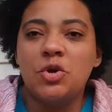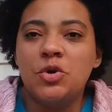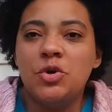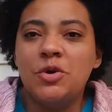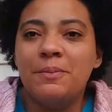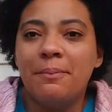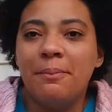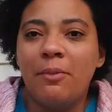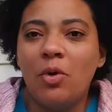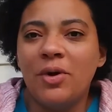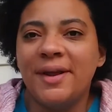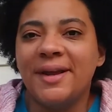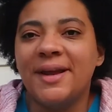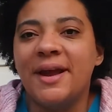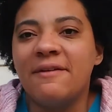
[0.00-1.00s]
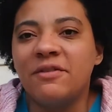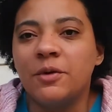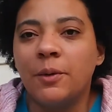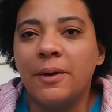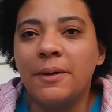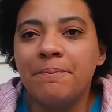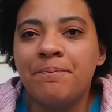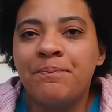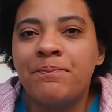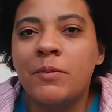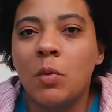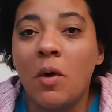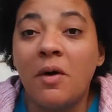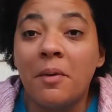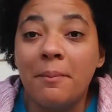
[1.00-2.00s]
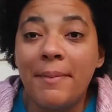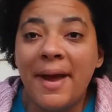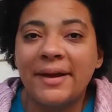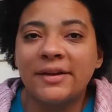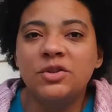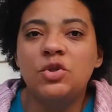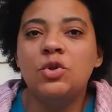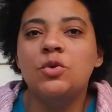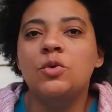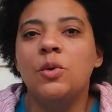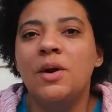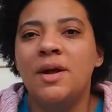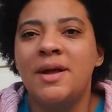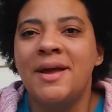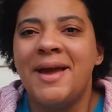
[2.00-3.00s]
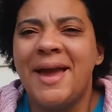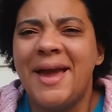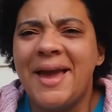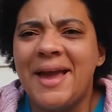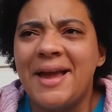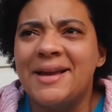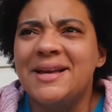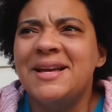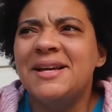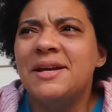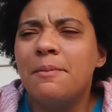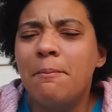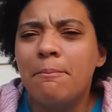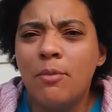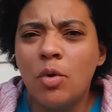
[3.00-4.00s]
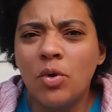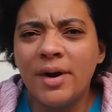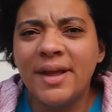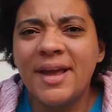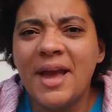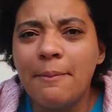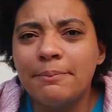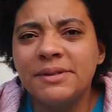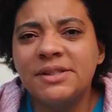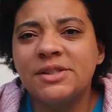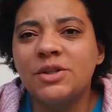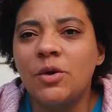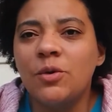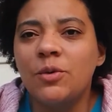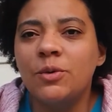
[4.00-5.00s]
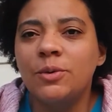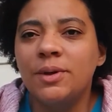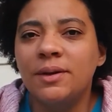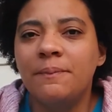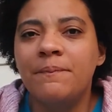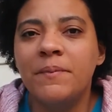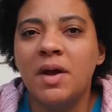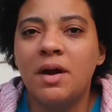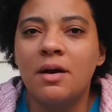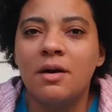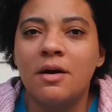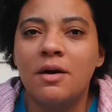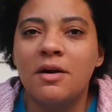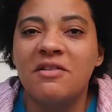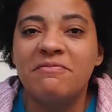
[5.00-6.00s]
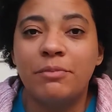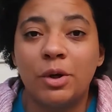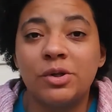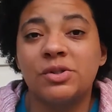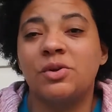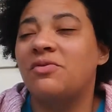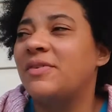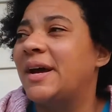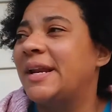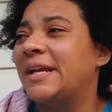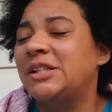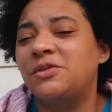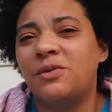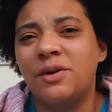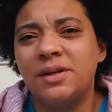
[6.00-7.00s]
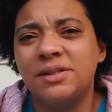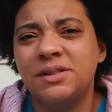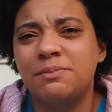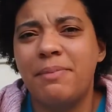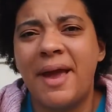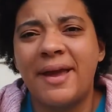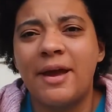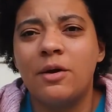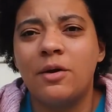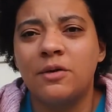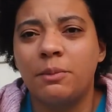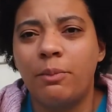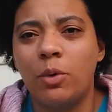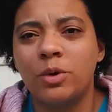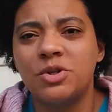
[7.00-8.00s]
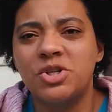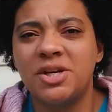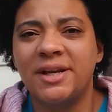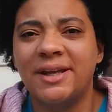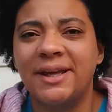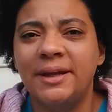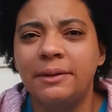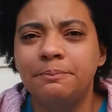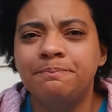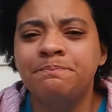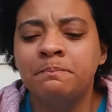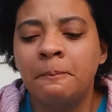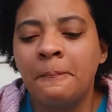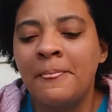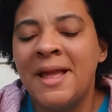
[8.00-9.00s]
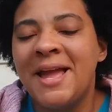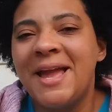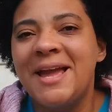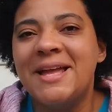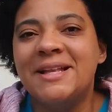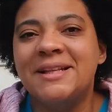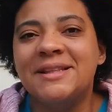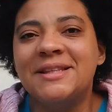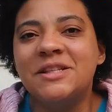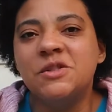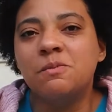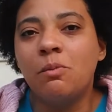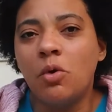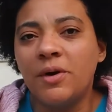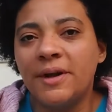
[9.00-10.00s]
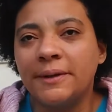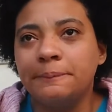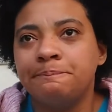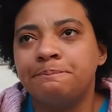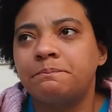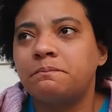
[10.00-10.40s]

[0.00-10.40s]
Good morning, everyone. Welcome back to a morning episode of Personal Finance for Us. Back out on the porch again. And this morning,